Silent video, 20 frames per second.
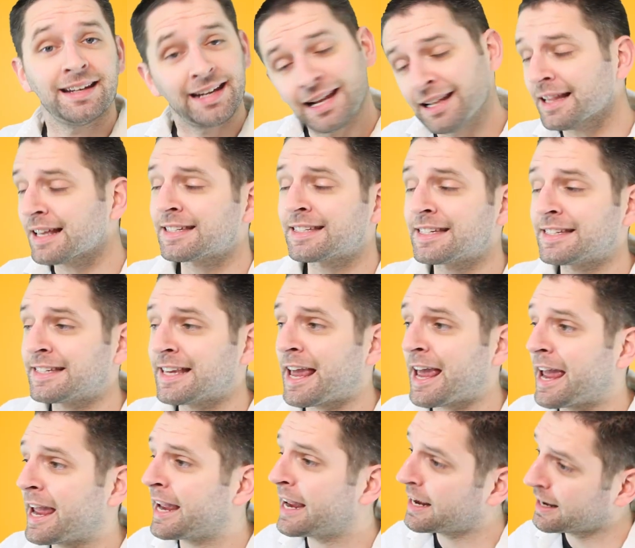Needless to
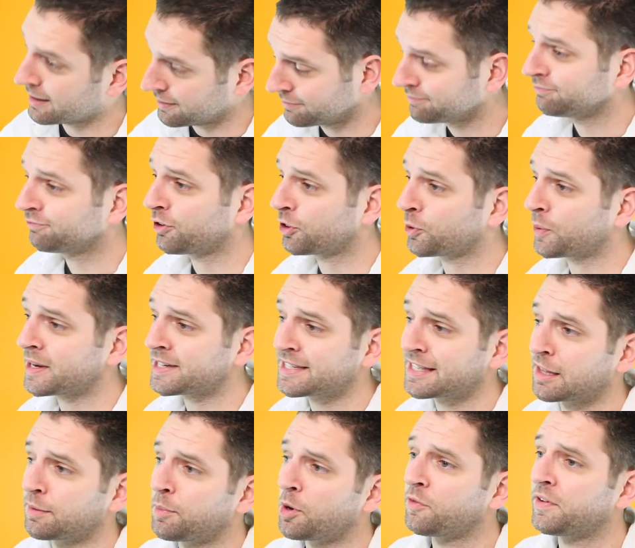say, for the rest
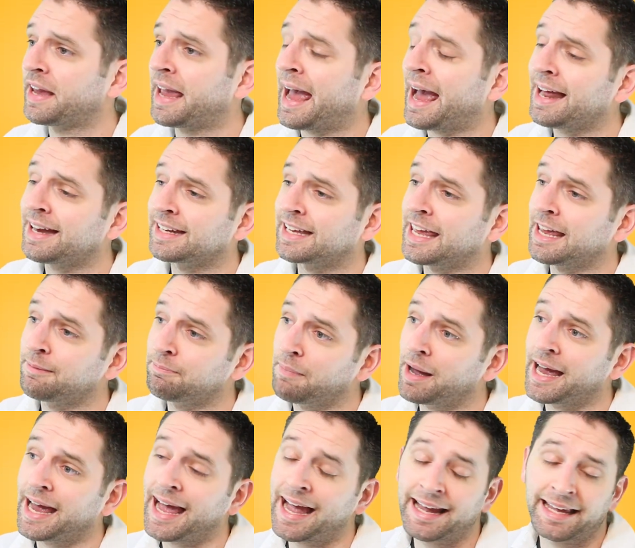of the movie I had to keep
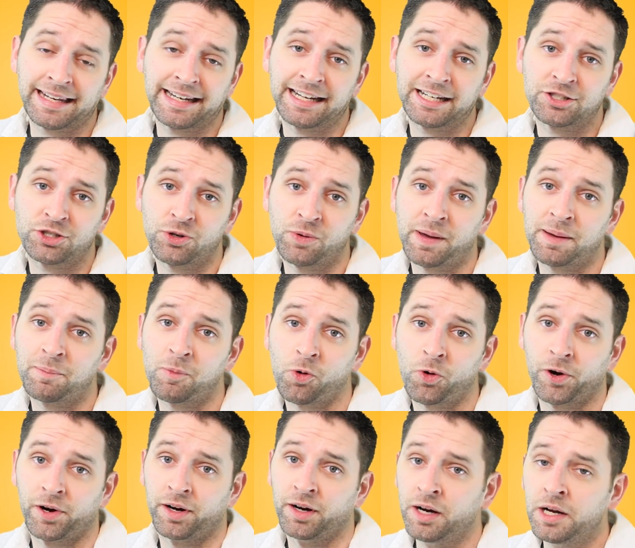my agony to a
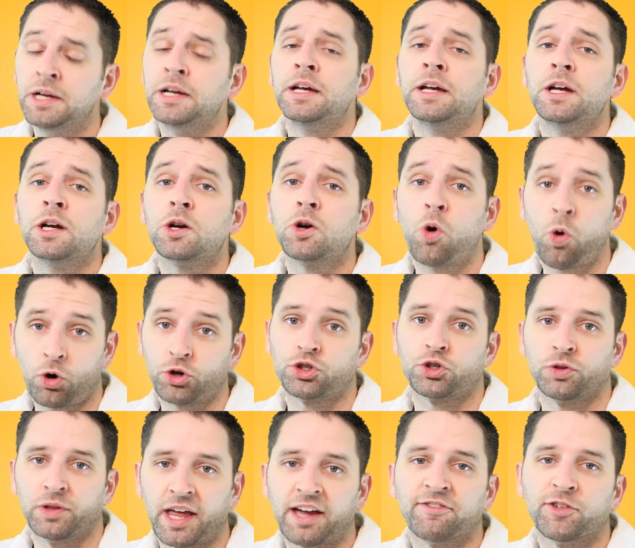more
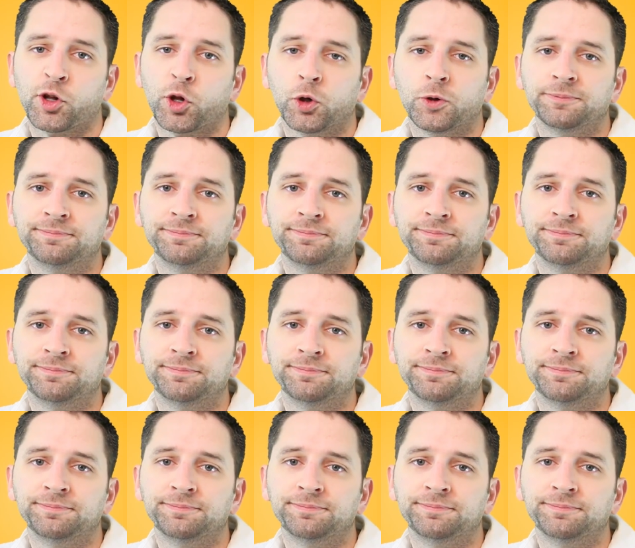cordial level.